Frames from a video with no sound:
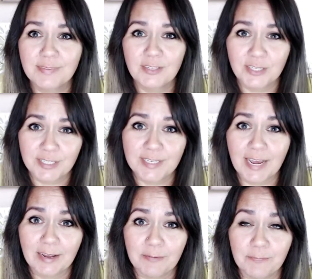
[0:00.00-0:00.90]
Just
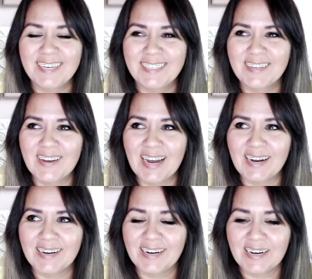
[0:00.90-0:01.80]
saying. So
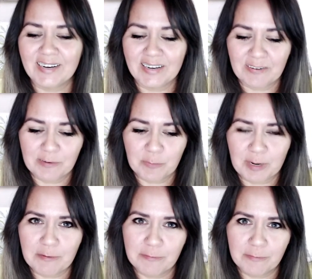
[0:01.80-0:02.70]
yeah, after
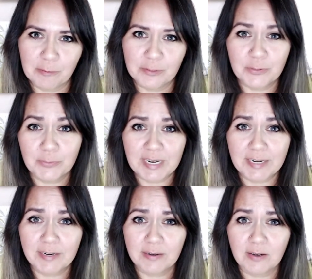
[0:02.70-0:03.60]
my first
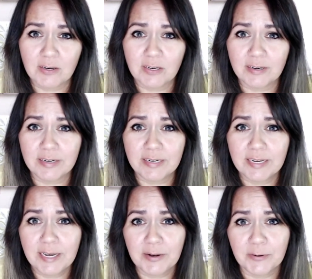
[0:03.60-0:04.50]
week on
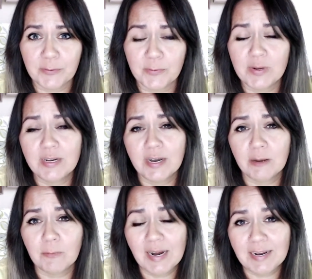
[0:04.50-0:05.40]
keto, I
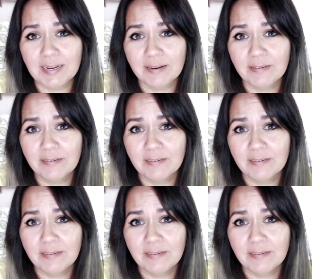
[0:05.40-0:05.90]
weighed in